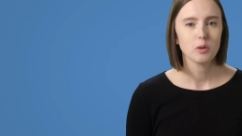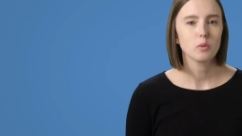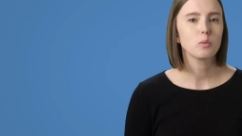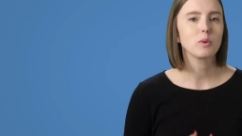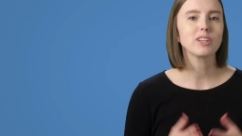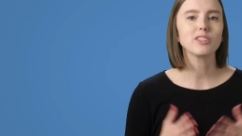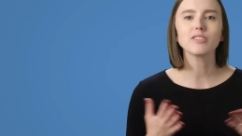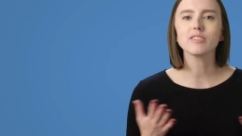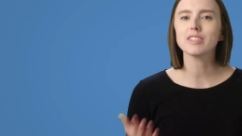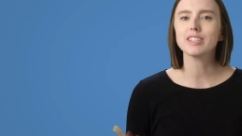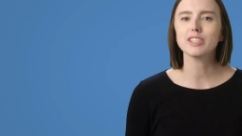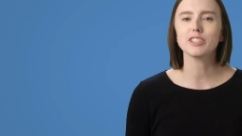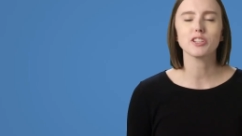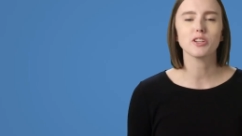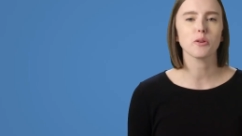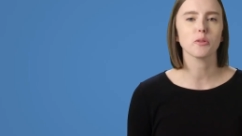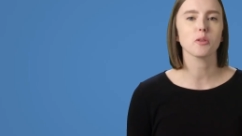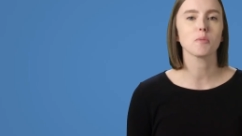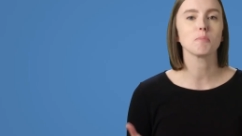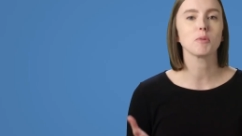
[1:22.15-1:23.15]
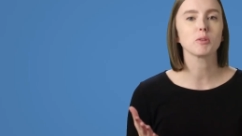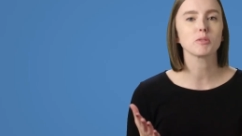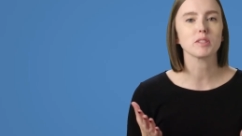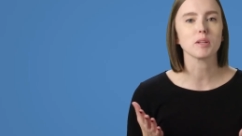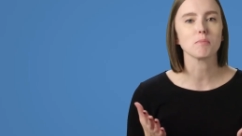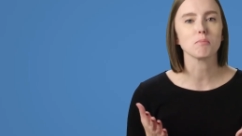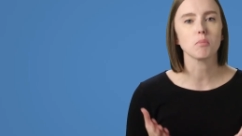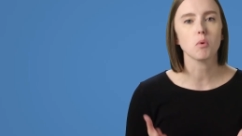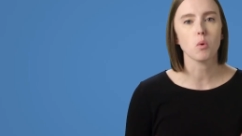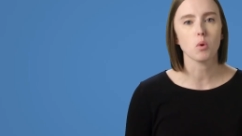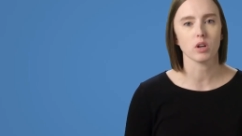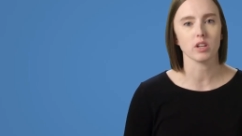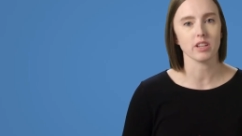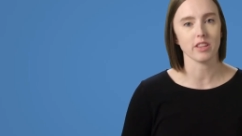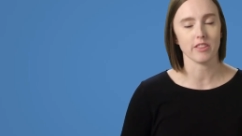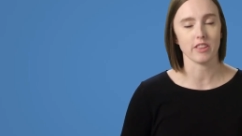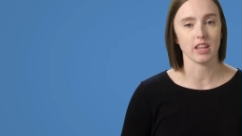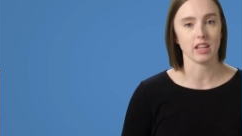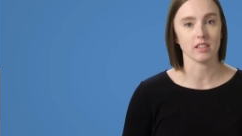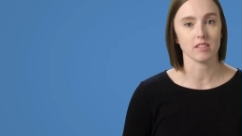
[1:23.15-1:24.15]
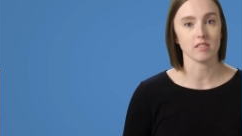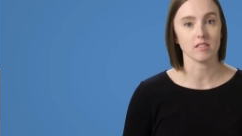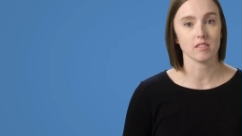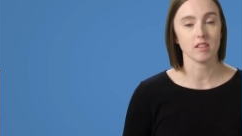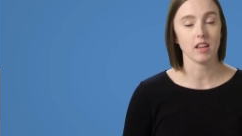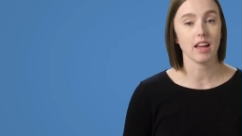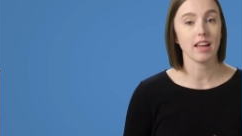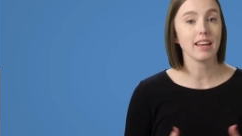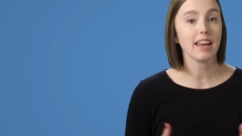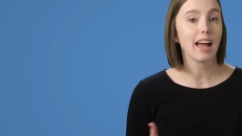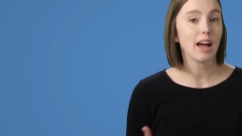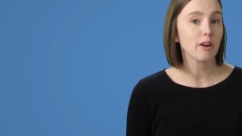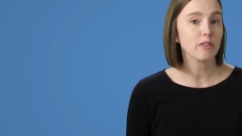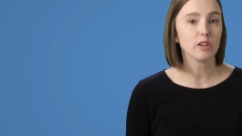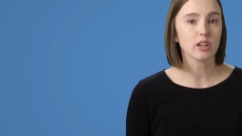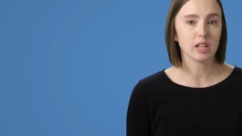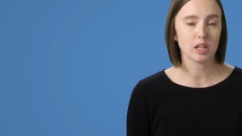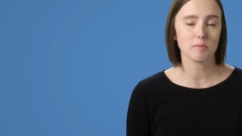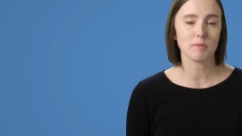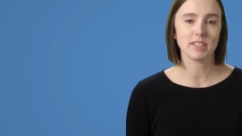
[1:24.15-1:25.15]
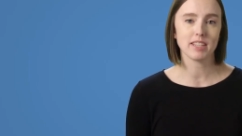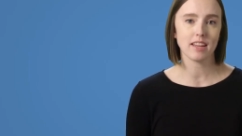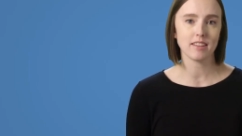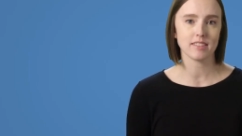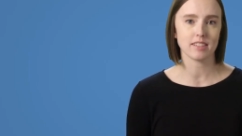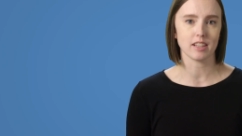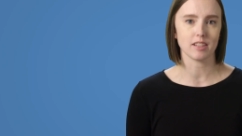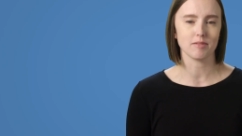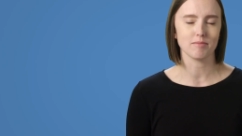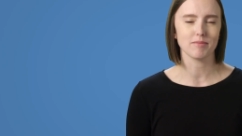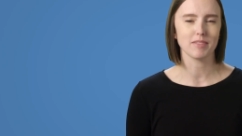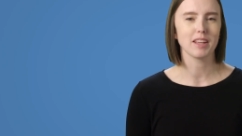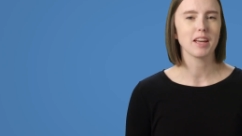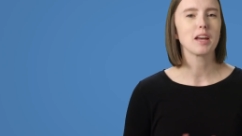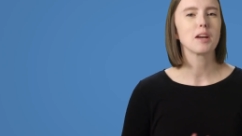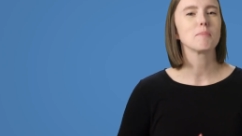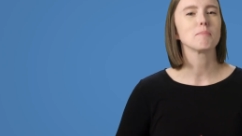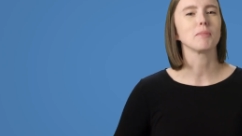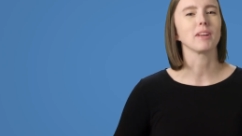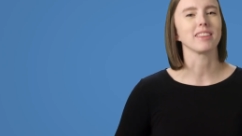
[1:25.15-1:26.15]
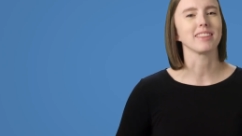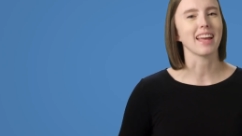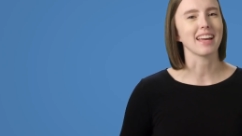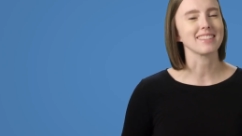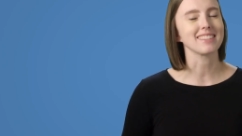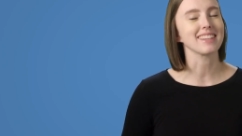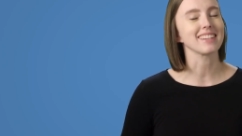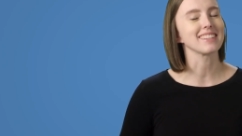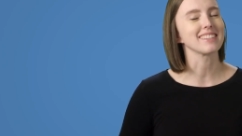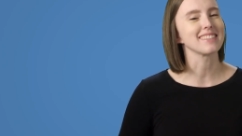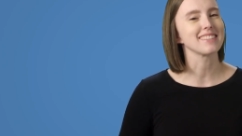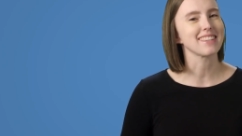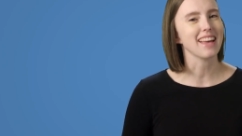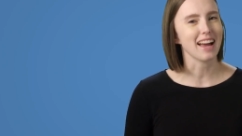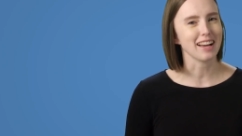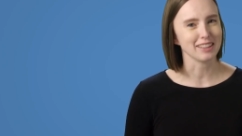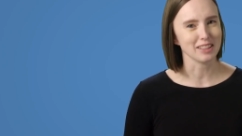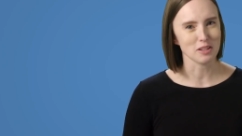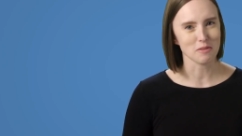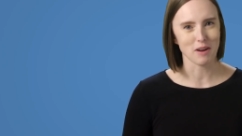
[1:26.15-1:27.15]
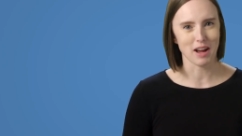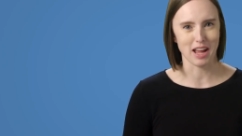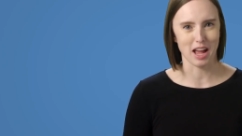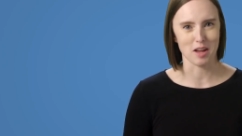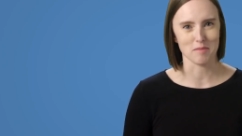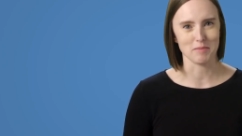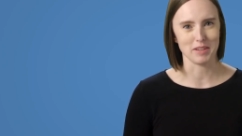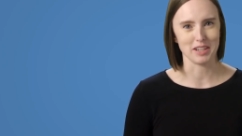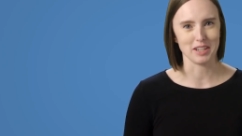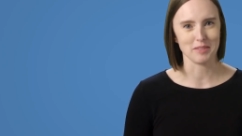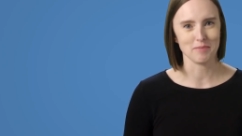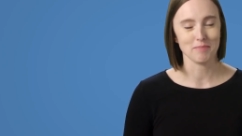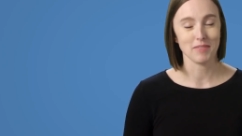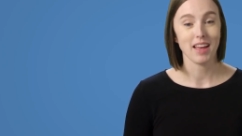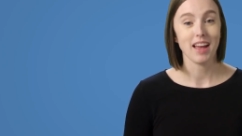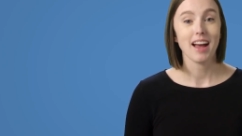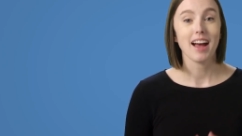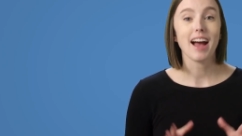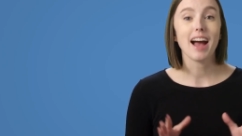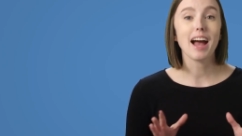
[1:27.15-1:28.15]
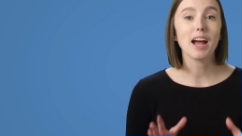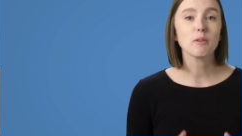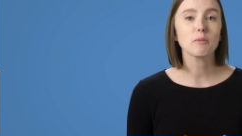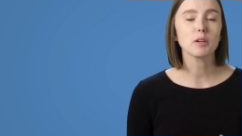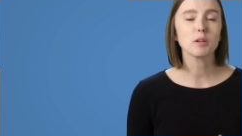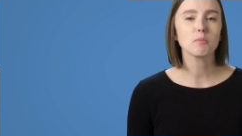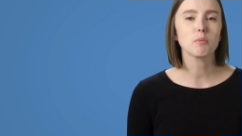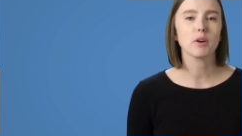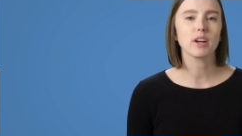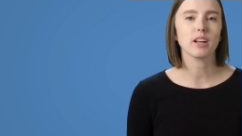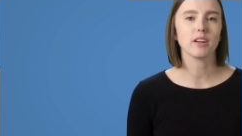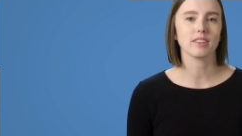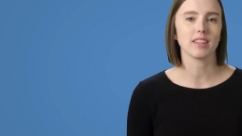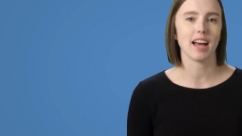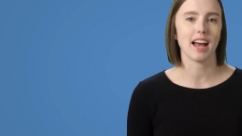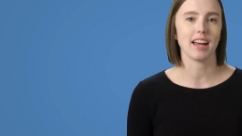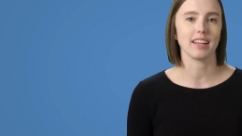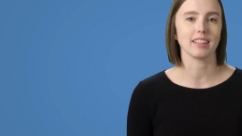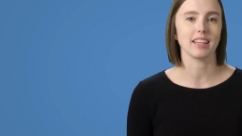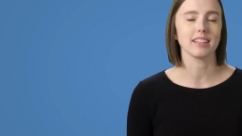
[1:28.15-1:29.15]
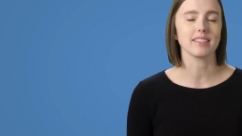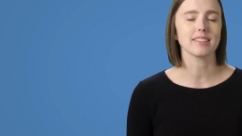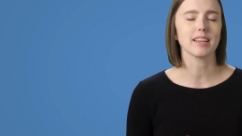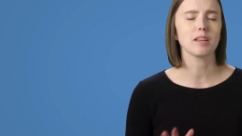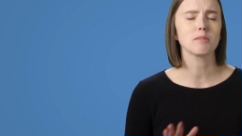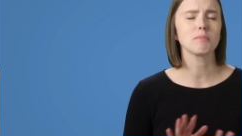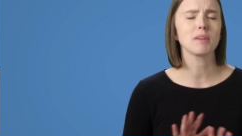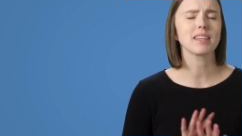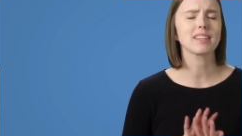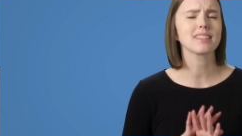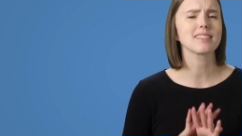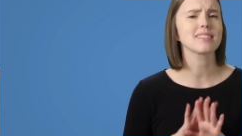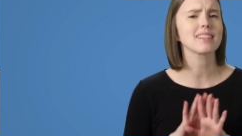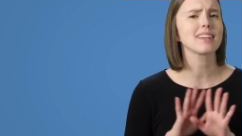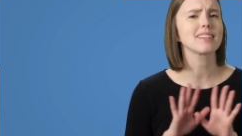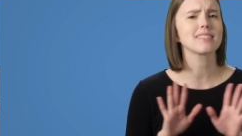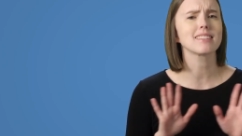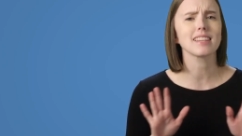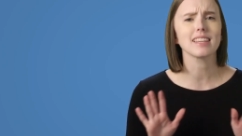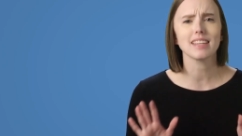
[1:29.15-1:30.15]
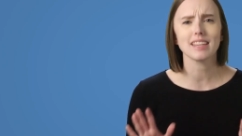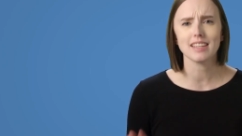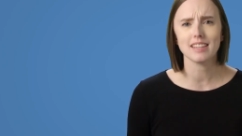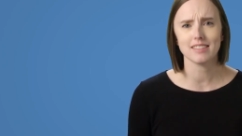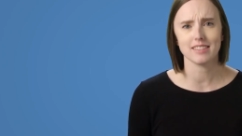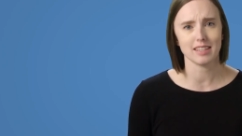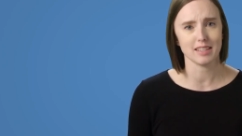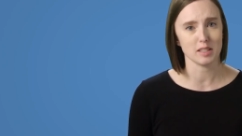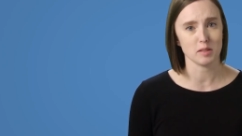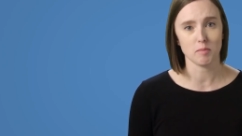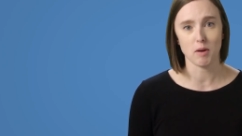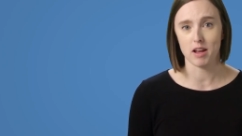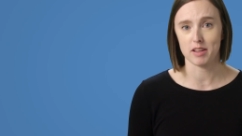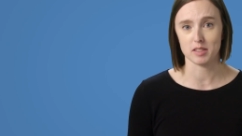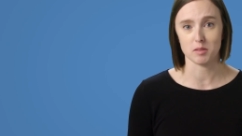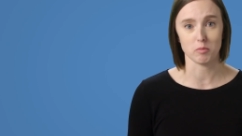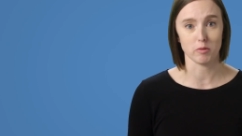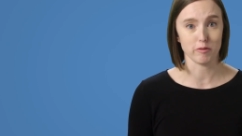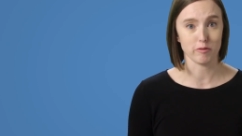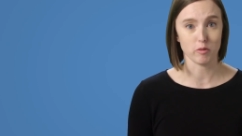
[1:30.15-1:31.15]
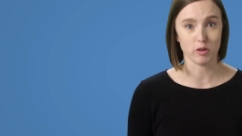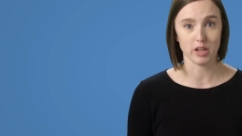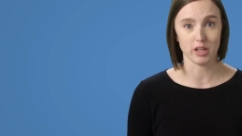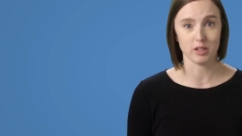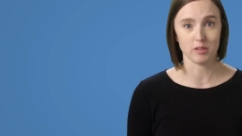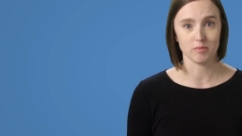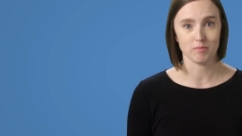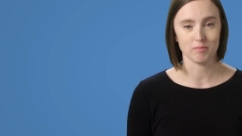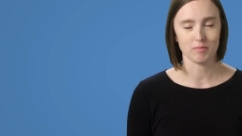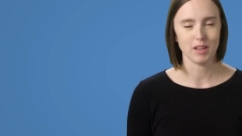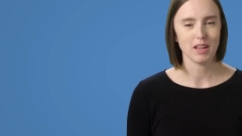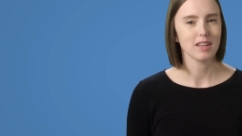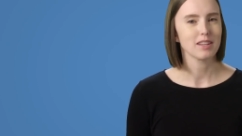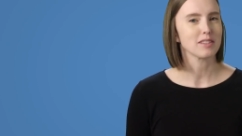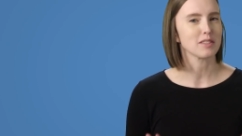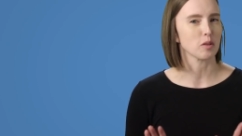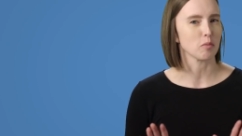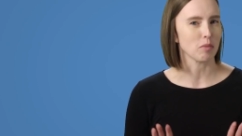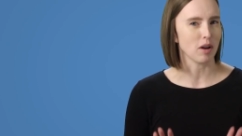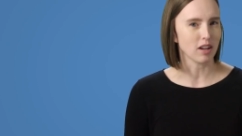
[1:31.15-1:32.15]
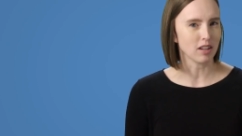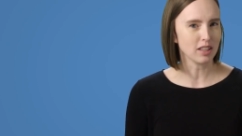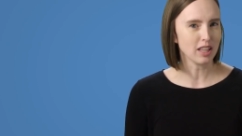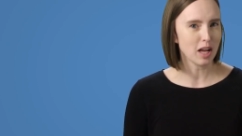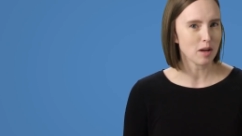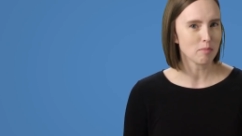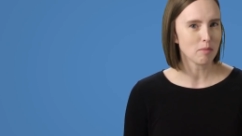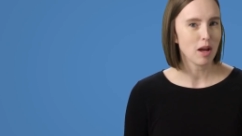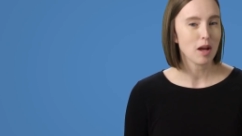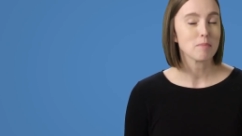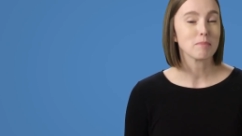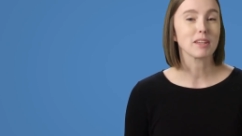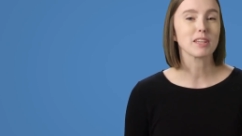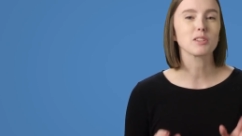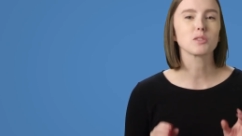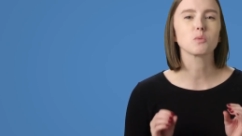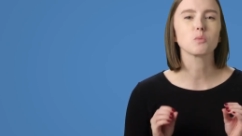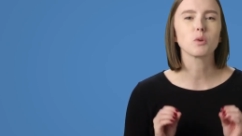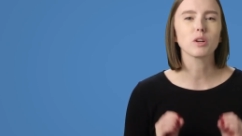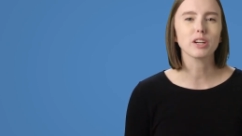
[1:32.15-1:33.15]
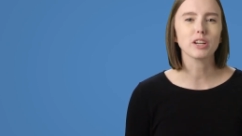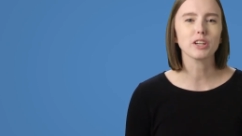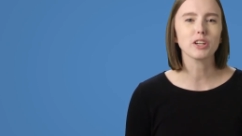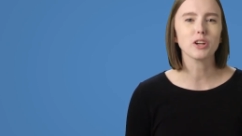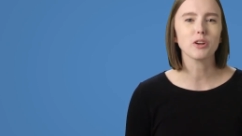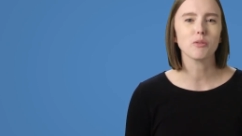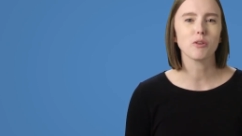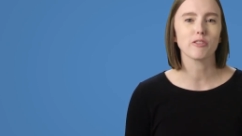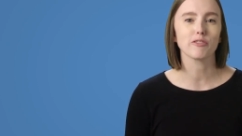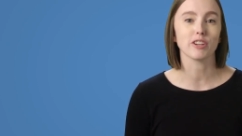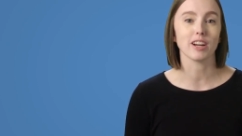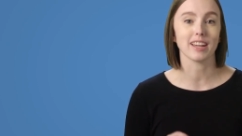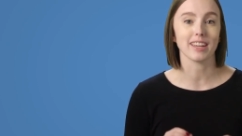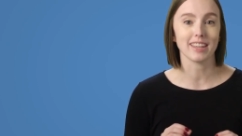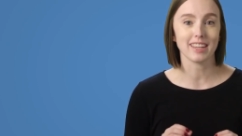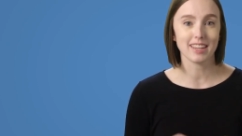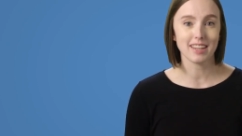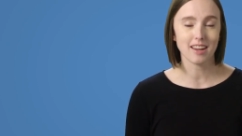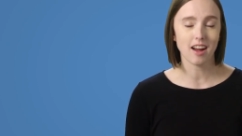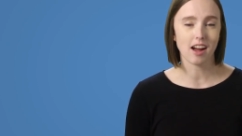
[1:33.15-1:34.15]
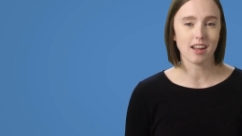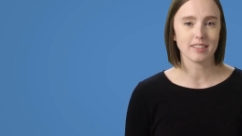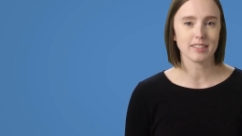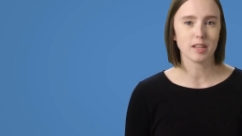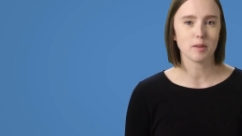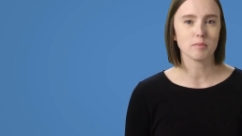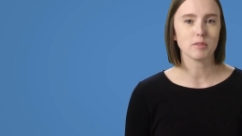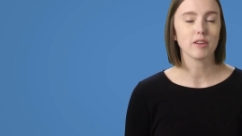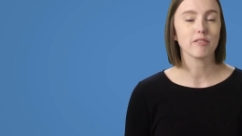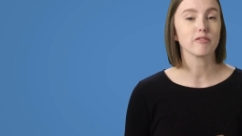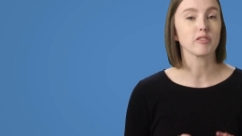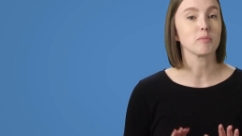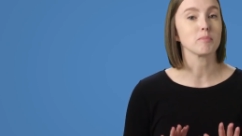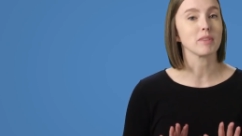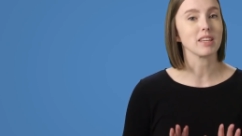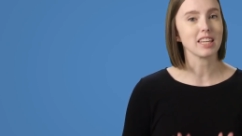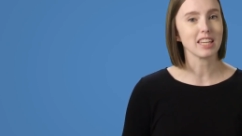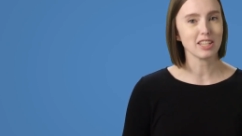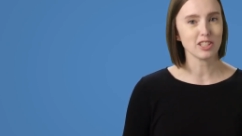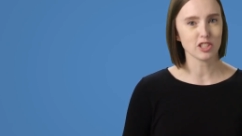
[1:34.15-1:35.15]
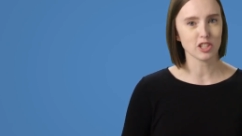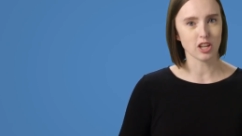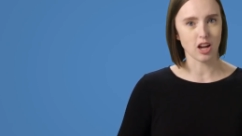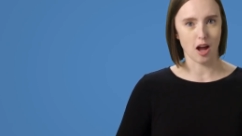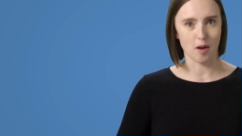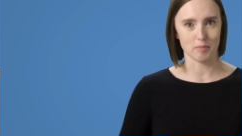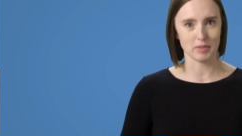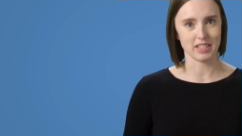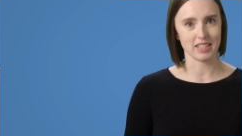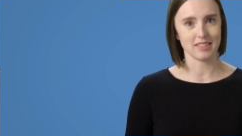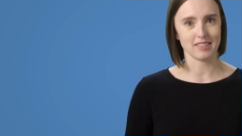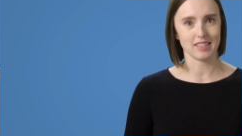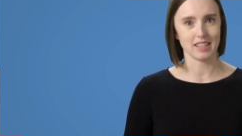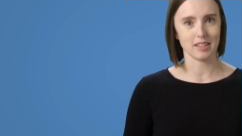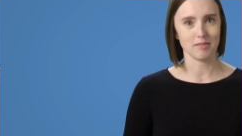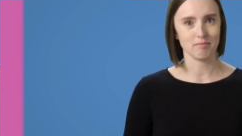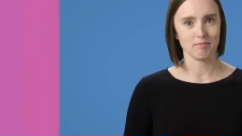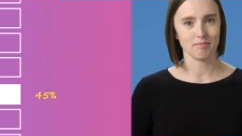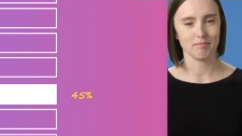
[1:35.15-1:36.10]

We just need to know the most important things and how they're going to be tested. But that's exactly why I'm here. I want to point out the highlights and make this as easy as possible for you. So buckle up, because we're going to go over a key concept from each competency.